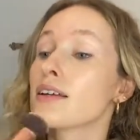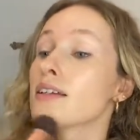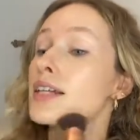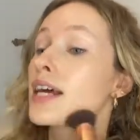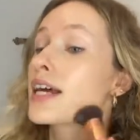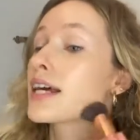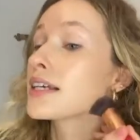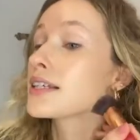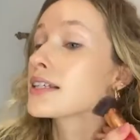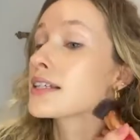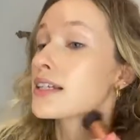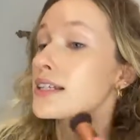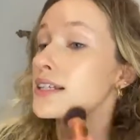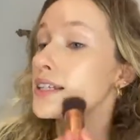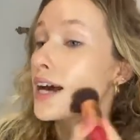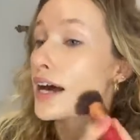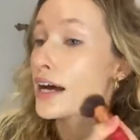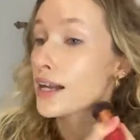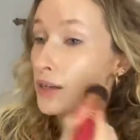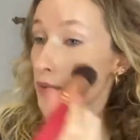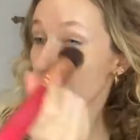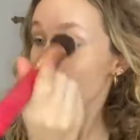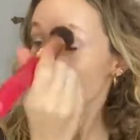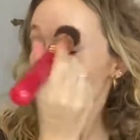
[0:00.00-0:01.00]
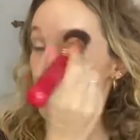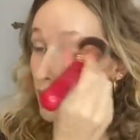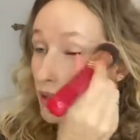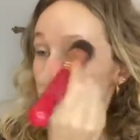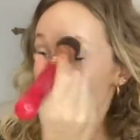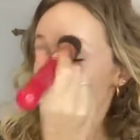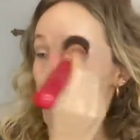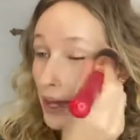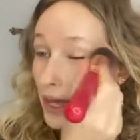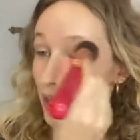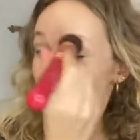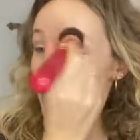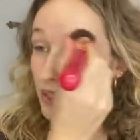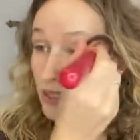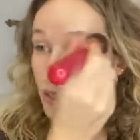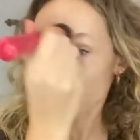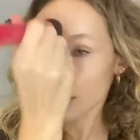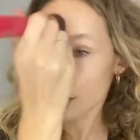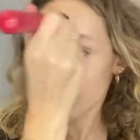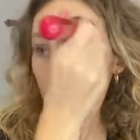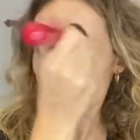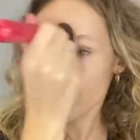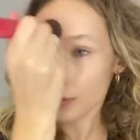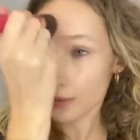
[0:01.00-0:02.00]
takes it down a bit and makes
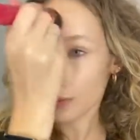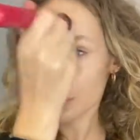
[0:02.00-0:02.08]
it